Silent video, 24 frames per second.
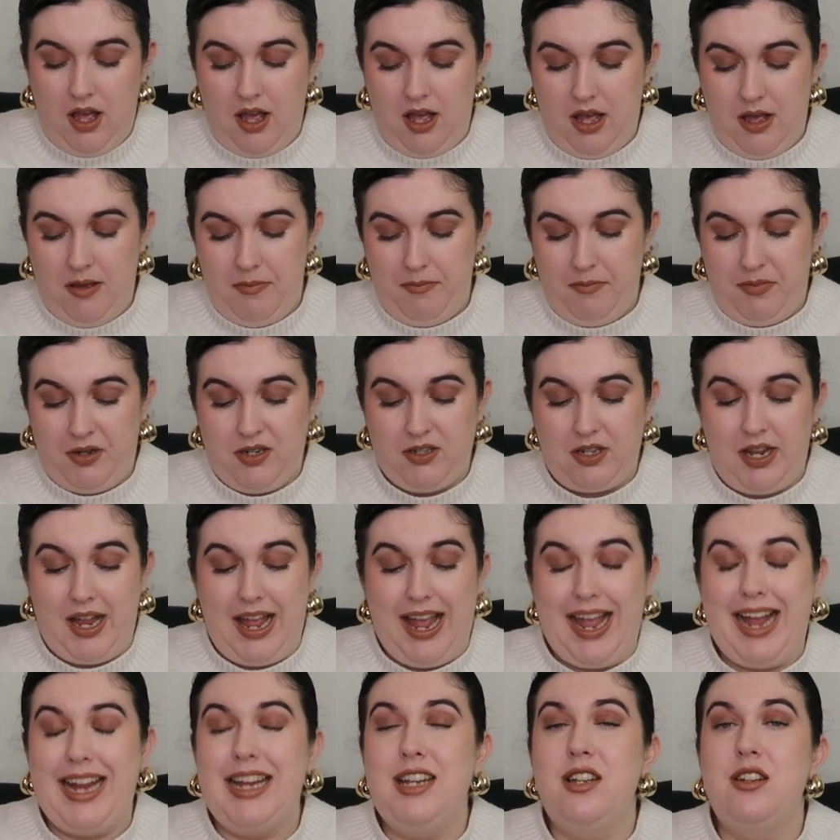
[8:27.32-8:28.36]
Because I
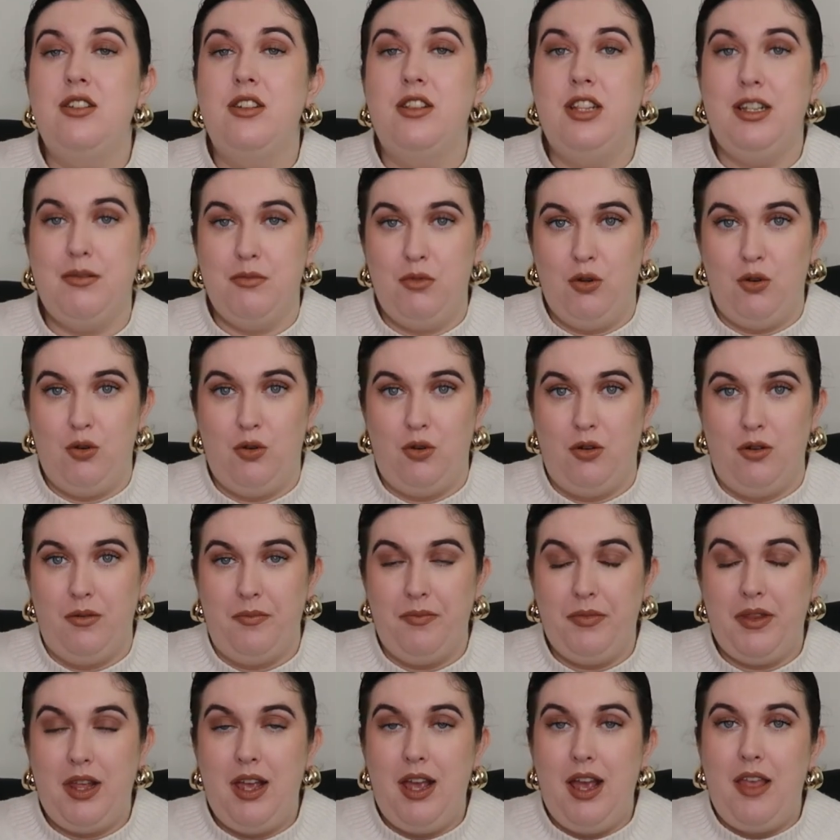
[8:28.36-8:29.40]
hate nothing more
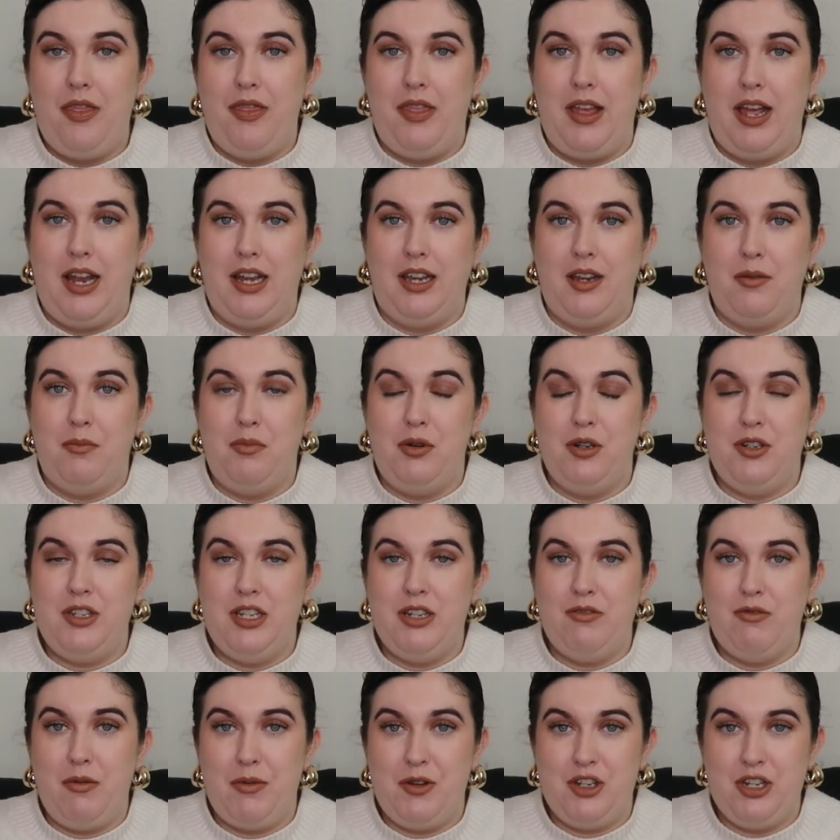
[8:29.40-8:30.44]
than
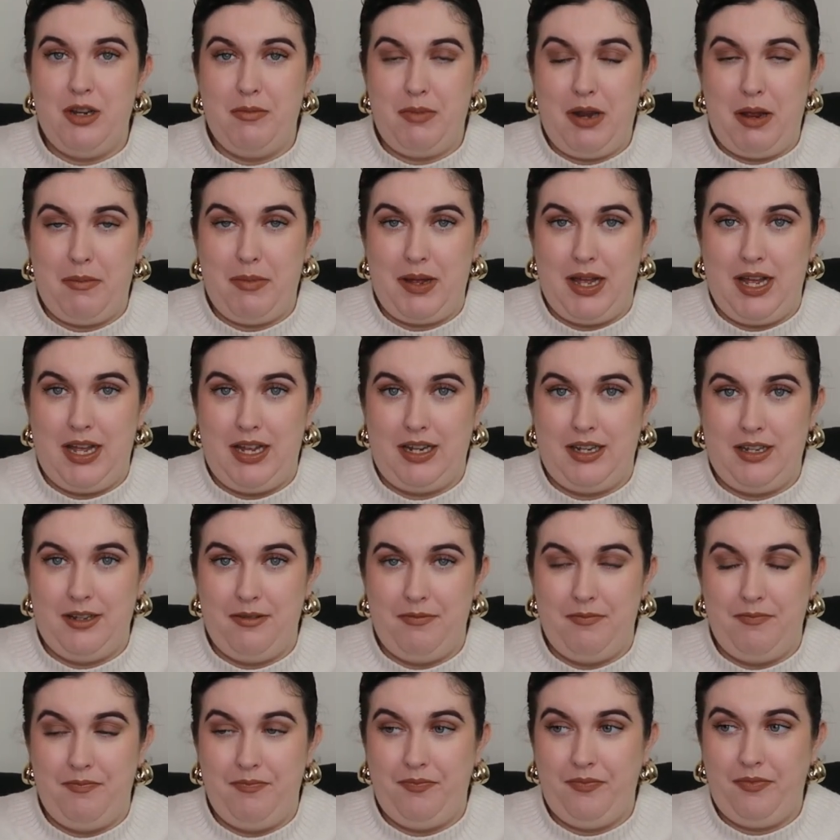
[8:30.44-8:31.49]
putting rubbish in a black bag
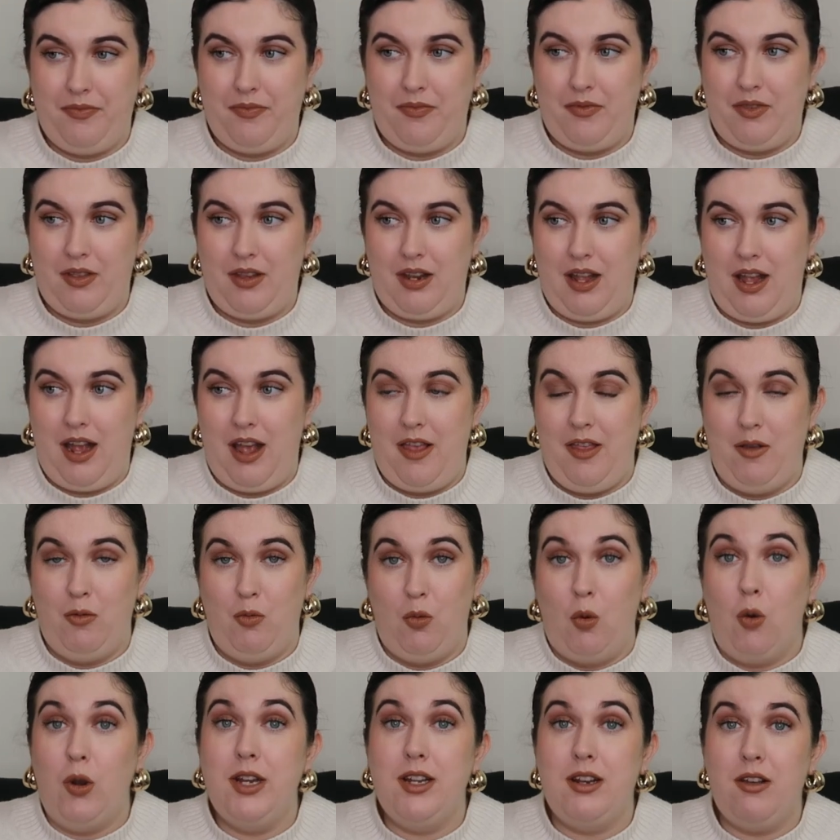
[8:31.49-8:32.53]
and then
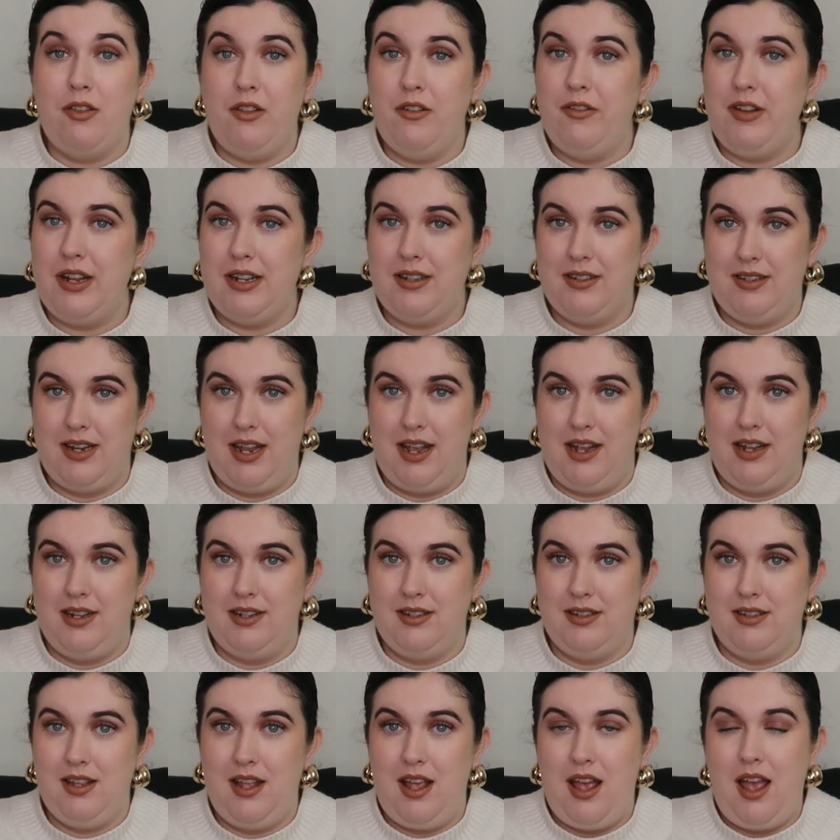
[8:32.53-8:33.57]
walking down the flat
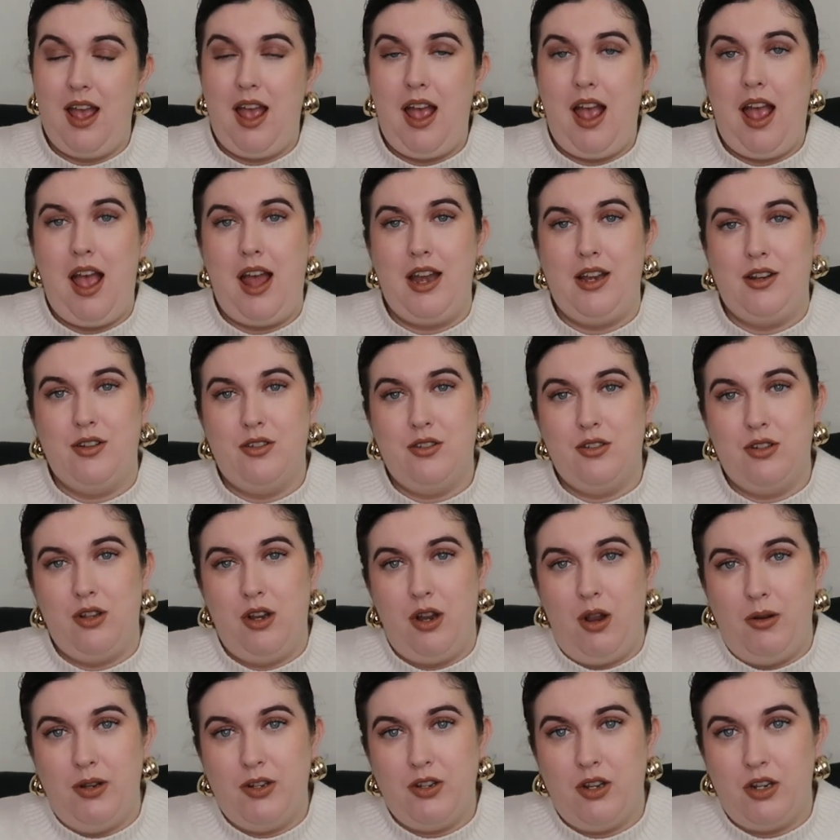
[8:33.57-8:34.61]
stairs and it's
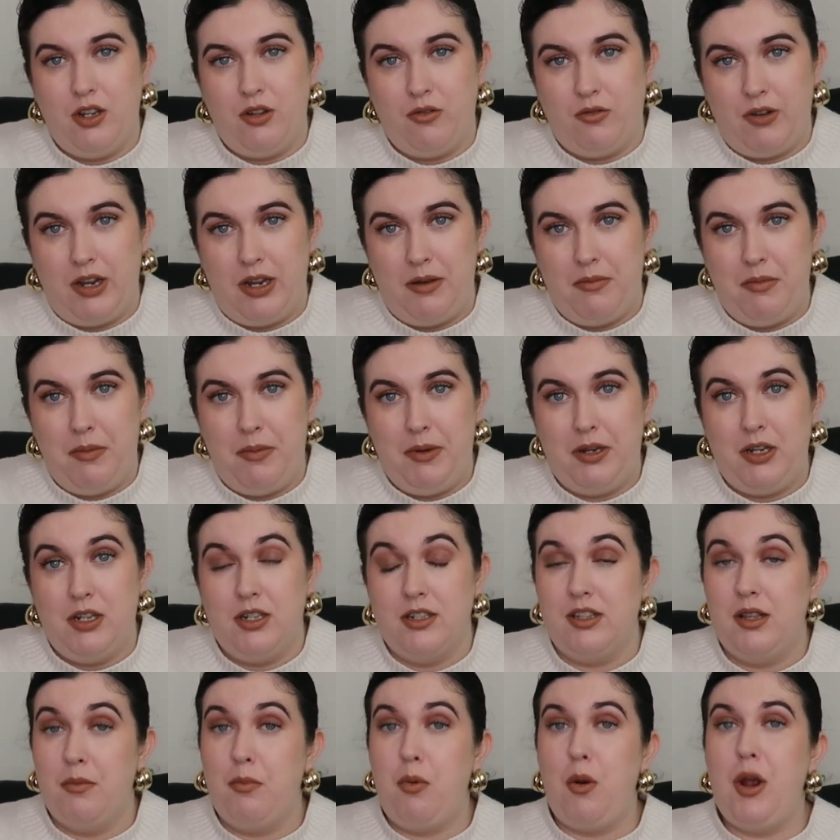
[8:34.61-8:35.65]
slowly starting to rip,
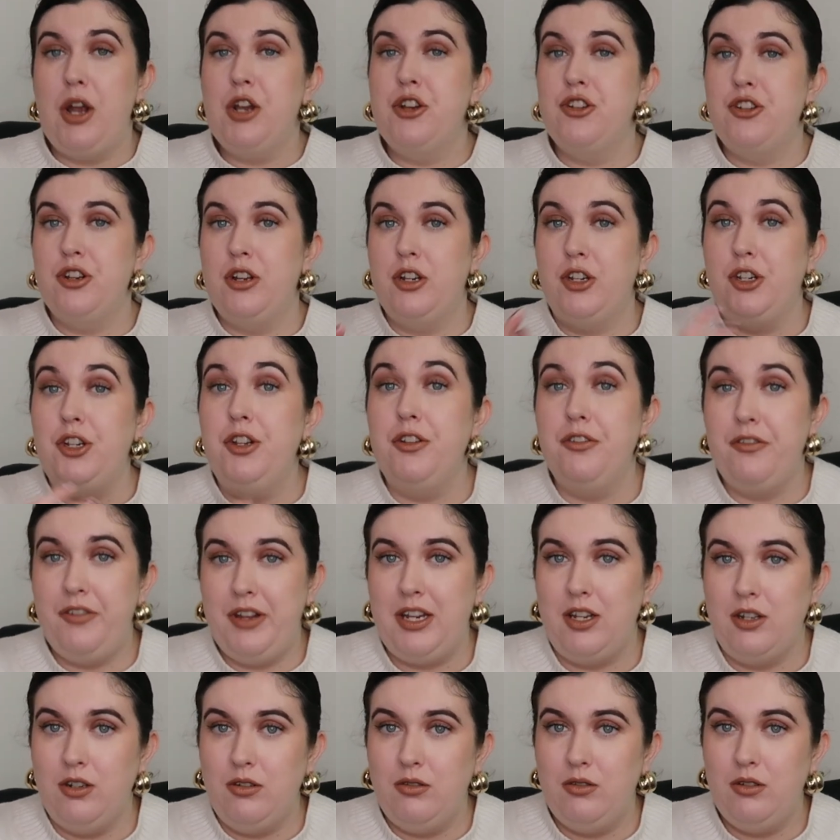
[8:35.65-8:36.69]
because the pressure you
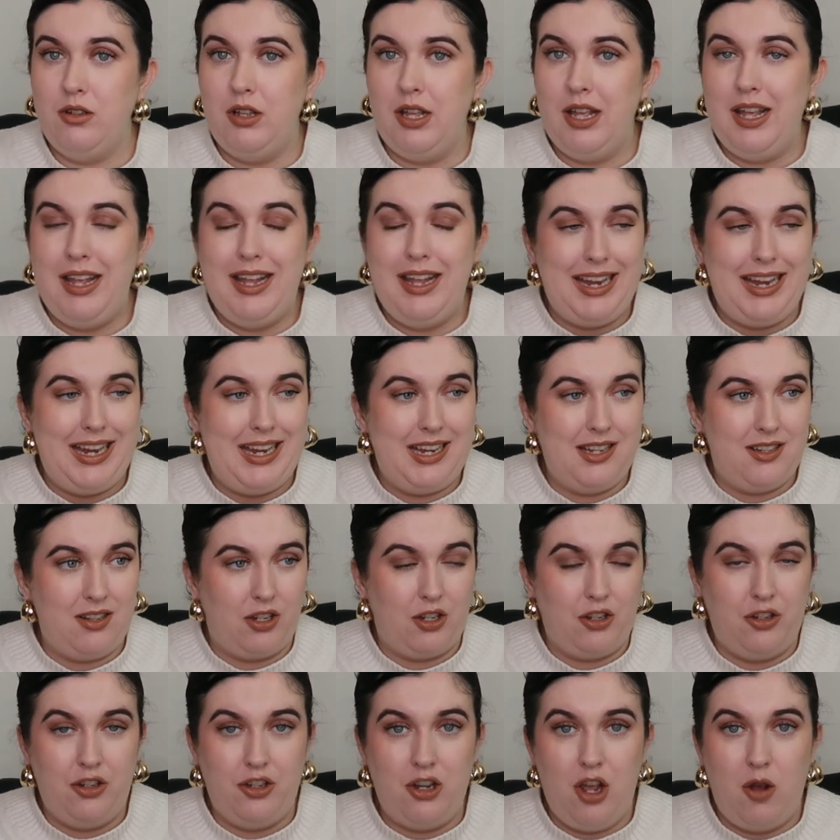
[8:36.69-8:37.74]
feel is
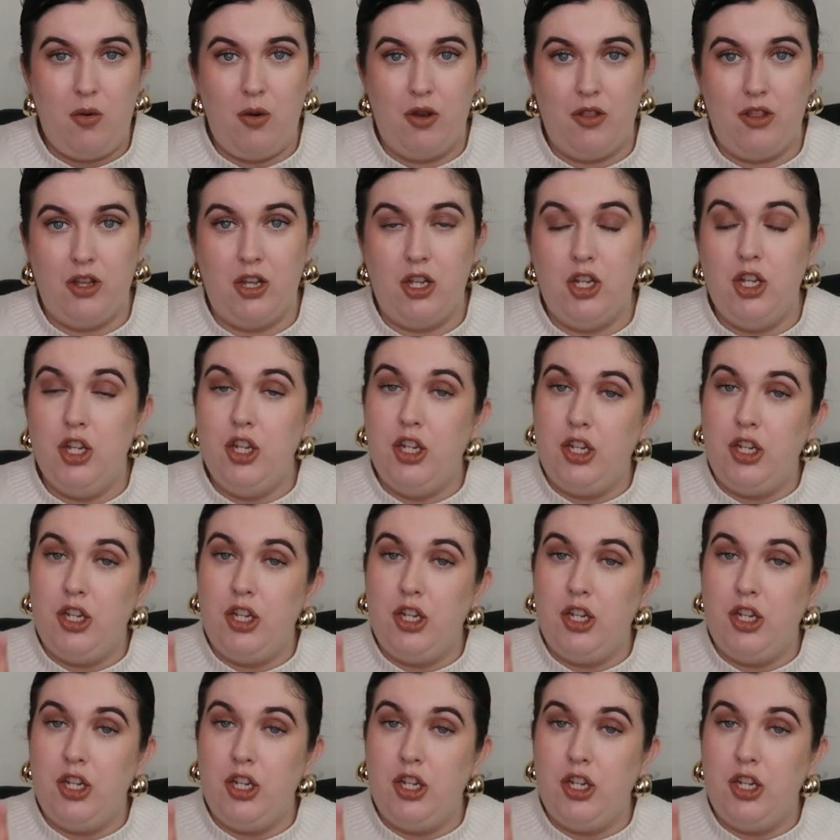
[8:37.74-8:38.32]
like no other.